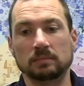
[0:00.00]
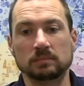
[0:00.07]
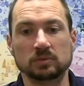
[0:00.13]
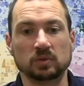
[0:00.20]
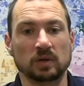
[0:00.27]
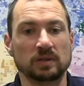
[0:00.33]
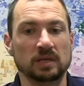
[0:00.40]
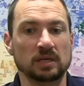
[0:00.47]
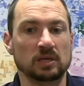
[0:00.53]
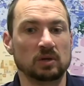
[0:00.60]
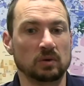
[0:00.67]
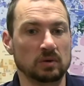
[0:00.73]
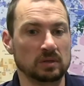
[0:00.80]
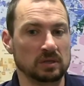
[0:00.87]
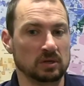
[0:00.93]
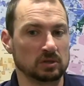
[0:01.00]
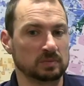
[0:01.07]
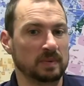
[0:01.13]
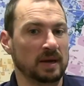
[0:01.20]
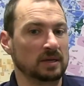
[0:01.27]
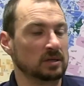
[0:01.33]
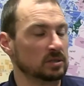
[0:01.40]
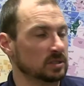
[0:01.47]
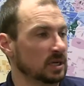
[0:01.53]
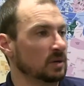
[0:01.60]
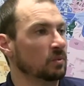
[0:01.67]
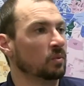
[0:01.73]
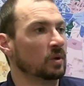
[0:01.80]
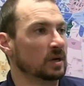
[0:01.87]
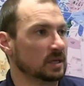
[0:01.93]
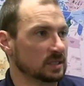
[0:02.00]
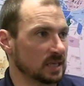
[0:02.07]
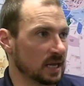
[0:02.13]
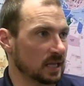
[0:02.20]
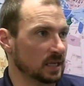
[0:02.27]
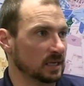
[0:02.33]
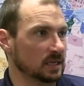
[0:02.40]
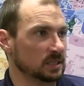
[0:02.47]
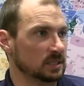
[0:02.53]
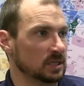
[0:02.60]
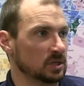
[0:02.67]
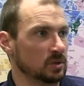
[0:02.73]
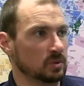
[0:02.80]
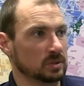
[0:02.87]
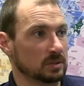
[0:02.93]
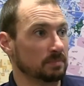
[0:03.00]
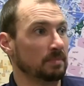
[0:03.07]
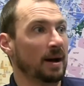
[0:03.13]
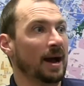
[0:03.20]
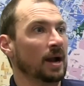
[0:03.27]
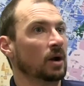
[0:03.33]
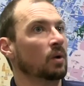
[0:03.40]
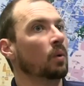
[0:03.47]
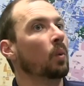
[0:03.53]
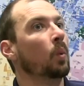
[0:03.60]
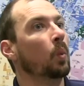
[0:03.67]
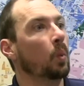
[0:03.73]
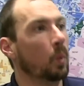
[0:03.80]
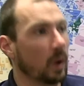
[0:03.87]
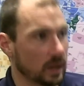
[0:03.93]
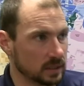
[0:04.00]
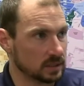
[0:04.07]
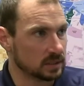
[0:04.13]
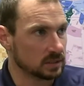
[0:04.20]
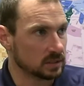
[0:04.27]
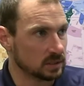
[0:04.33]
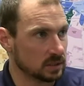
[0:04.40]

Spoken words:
So I think it goes back to understanding what exactly it is that you as a buyer wants.